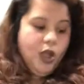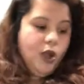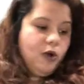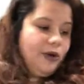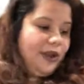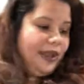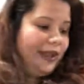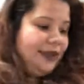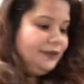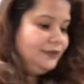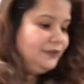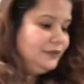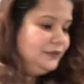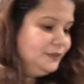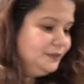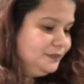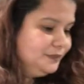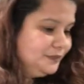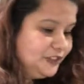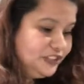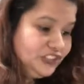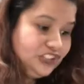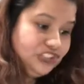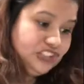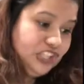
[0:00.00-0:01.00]
Okay,
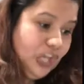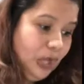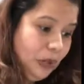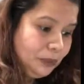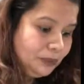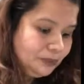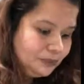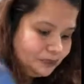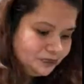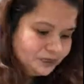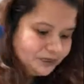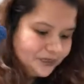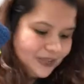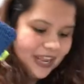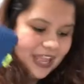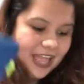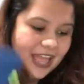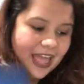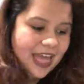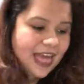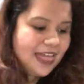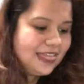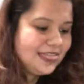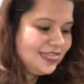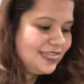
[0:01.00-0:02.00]
so,
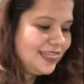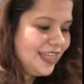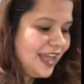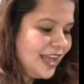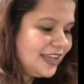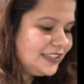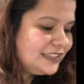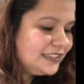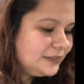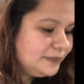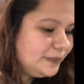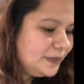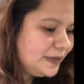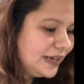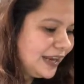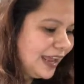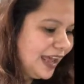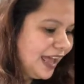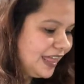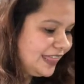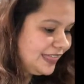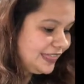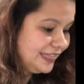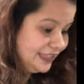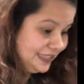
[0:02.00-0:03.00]
last but
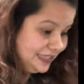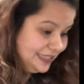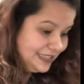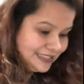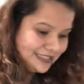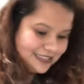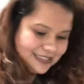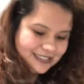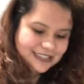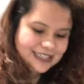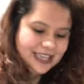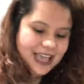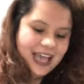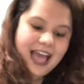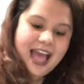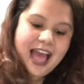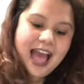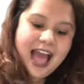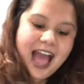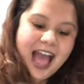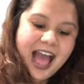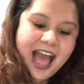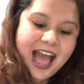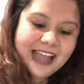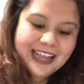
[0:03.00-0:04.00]
not least,
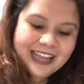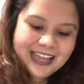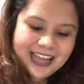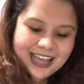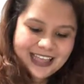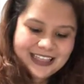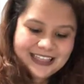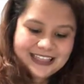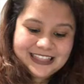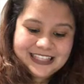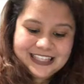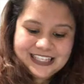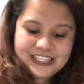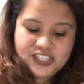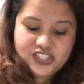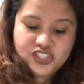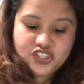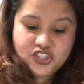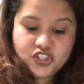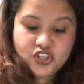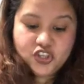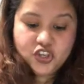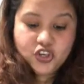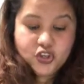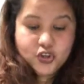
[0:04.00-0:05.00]
I got
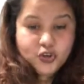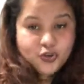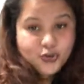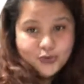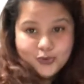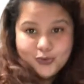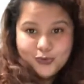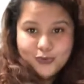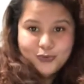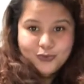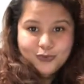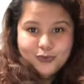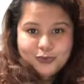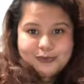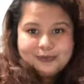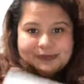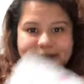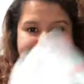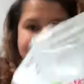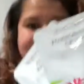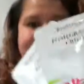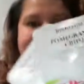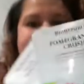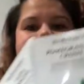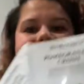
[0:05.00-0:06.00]
these two
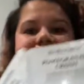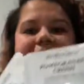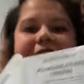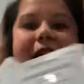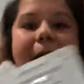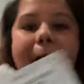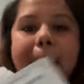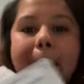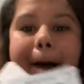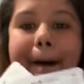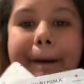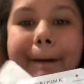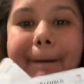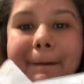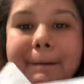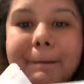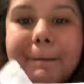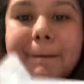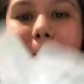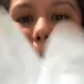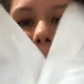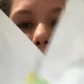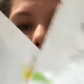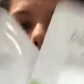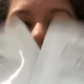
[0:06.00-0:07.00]

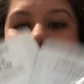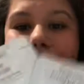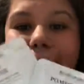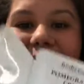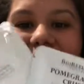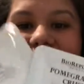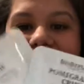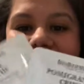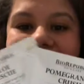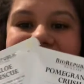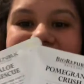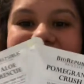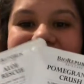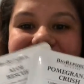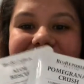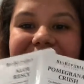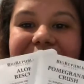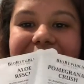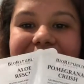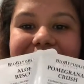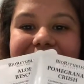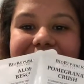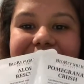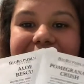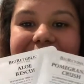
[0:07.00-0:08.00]

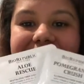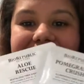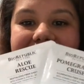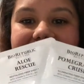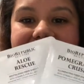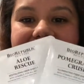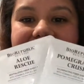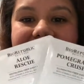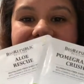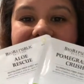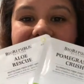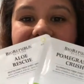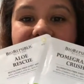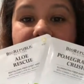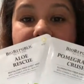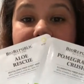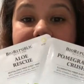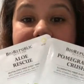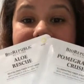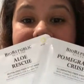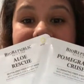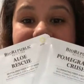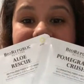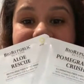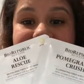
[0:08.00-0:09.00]
masks, facial
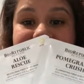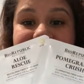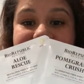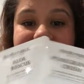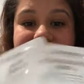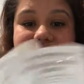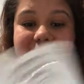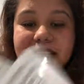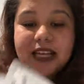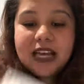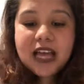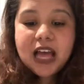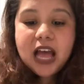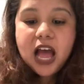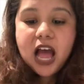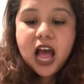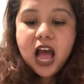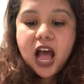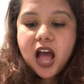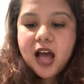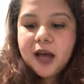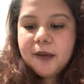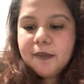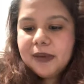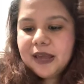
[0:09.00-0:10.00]
masks,
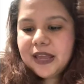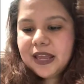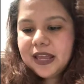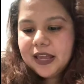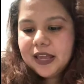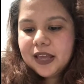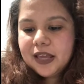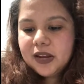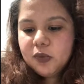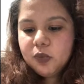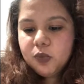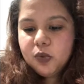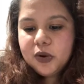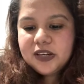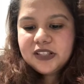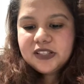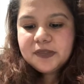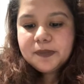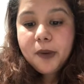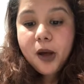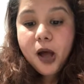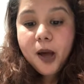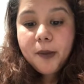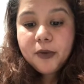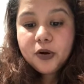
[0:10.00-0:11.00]
and one
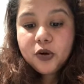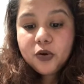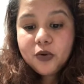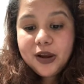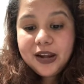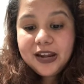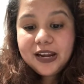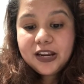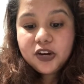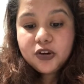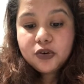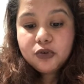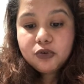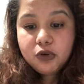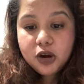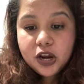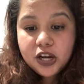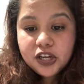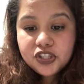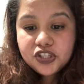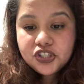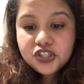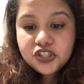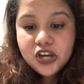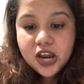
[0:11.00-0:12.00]
is Pomegranate
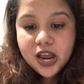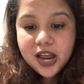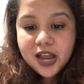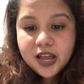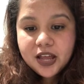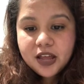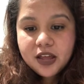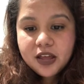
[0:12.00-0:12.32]
Crush.